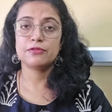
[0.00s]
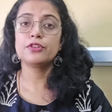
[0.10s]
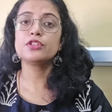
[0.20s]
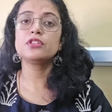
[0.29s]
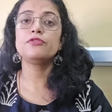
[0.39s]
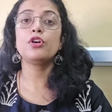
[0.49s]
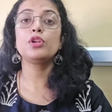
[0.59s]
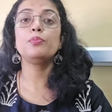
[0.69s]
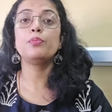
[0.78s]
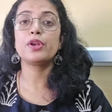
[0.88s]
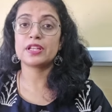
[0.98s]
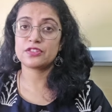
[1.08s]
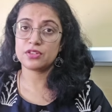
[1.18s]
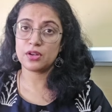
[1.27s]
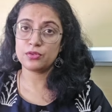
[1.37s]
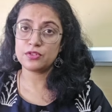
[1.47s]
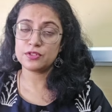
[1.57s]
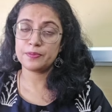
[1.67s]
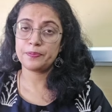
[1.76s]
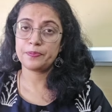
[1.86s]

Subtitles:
First of all, breath sounds.